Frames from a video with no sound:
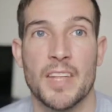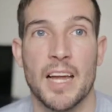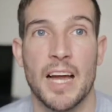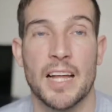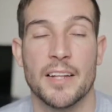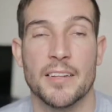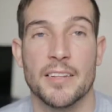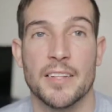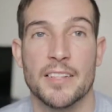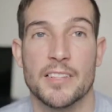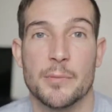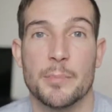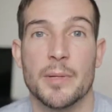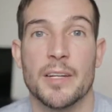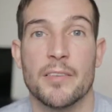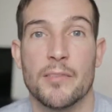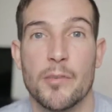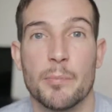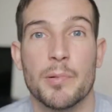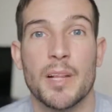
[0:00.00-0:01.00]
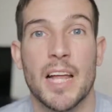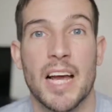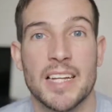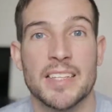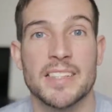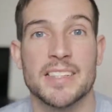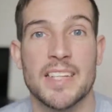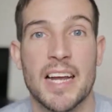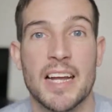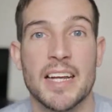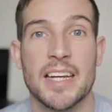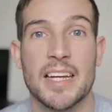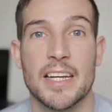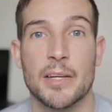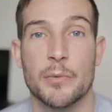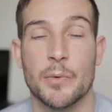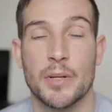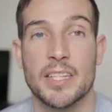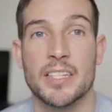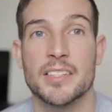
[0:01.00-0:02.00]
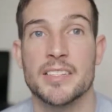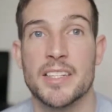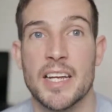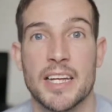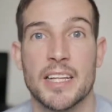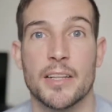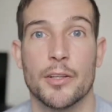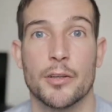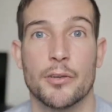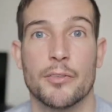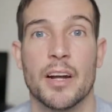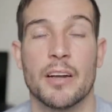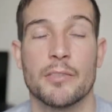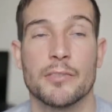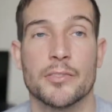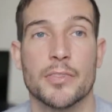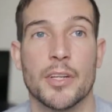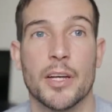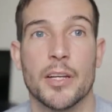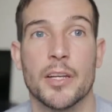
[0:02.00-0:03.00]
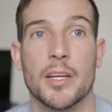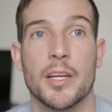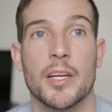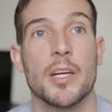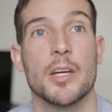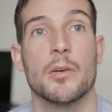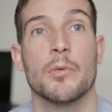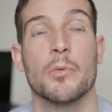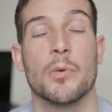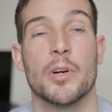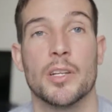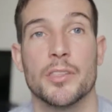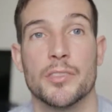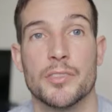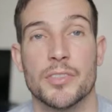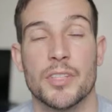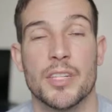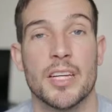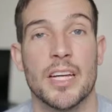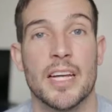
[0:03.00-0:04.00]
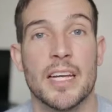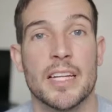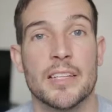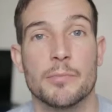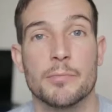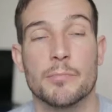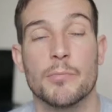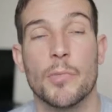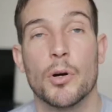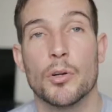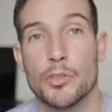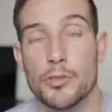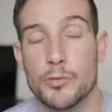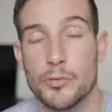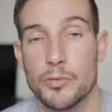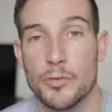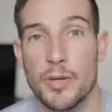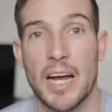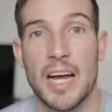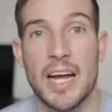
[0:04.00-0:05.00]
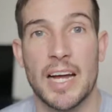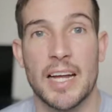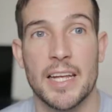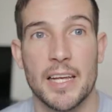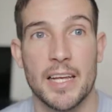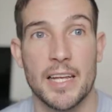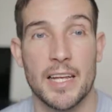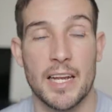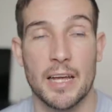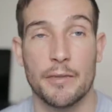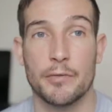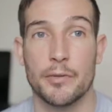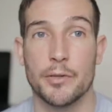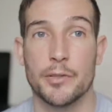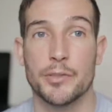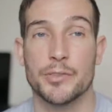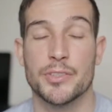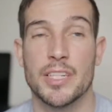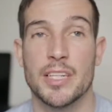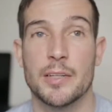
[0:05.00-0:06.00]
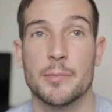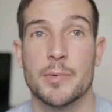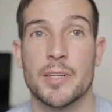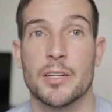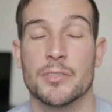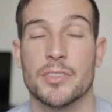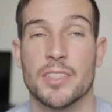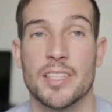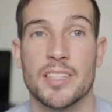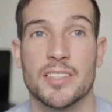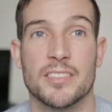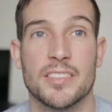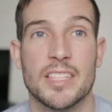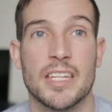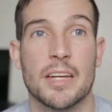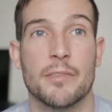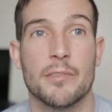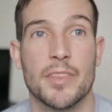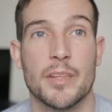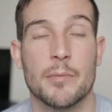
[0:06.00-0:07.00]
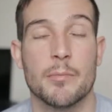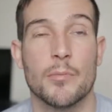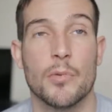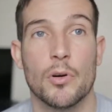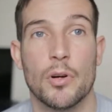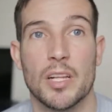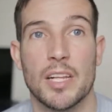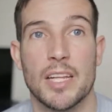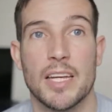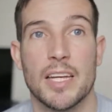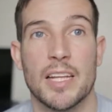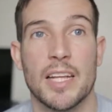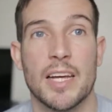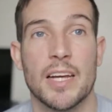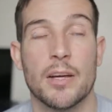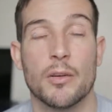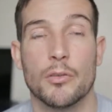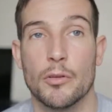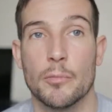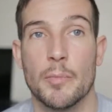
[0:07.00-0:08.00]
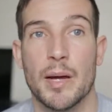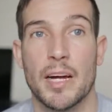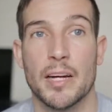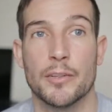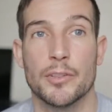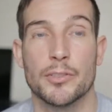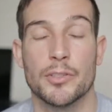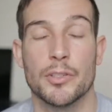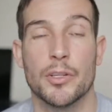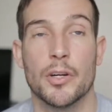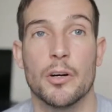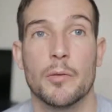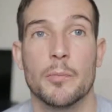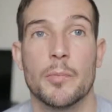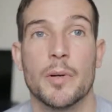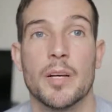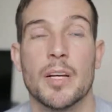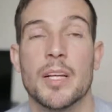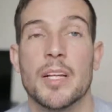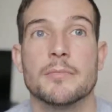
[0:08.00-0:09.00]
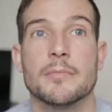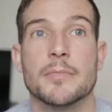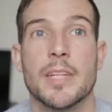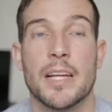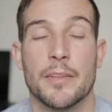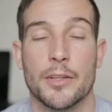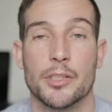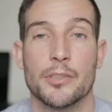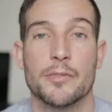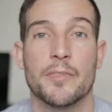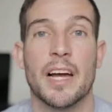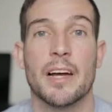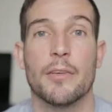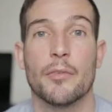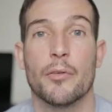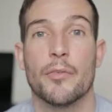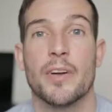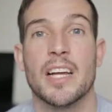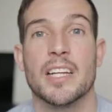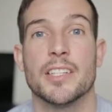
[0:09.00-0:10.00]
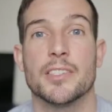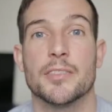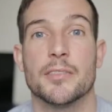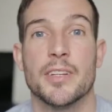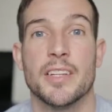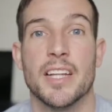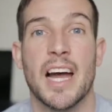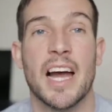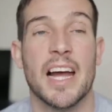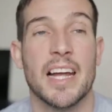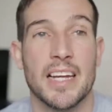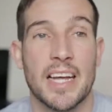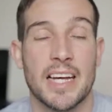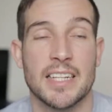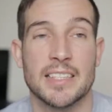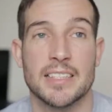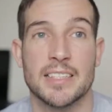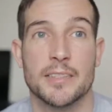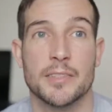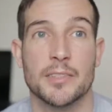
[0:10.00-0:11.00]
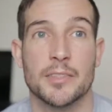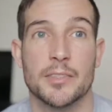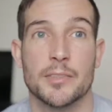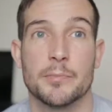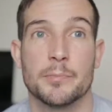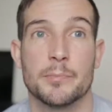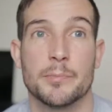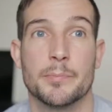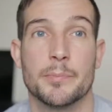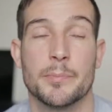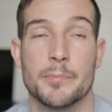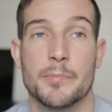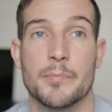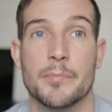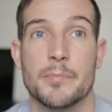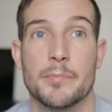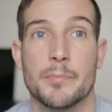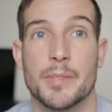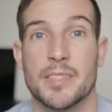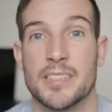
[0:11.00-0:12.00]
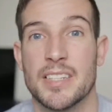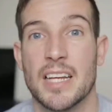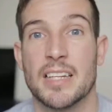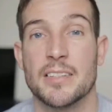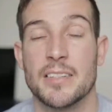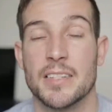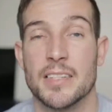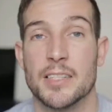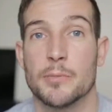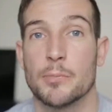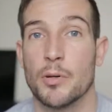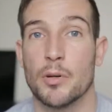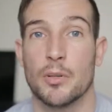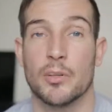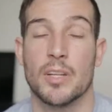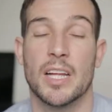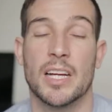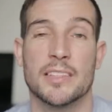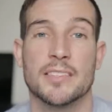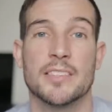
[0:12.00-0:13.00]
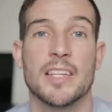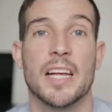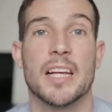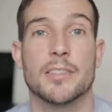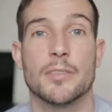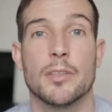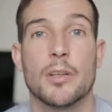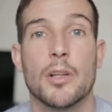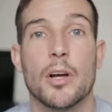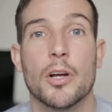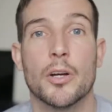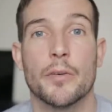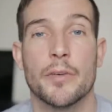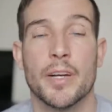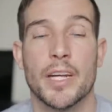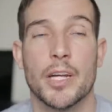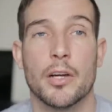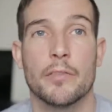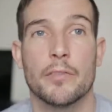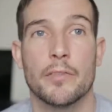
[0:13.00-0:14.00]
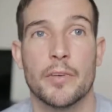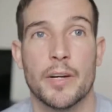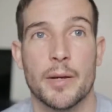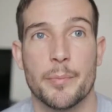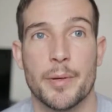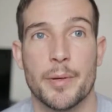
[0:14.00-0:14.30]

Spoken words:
and it's a bit of a blind technique when they're taking the grafts out, whereas it's much higher in FUT because they can see everything more clearly under microscope, and the survival rates are in the high 90s percentage. But like I say, it's a longer recovery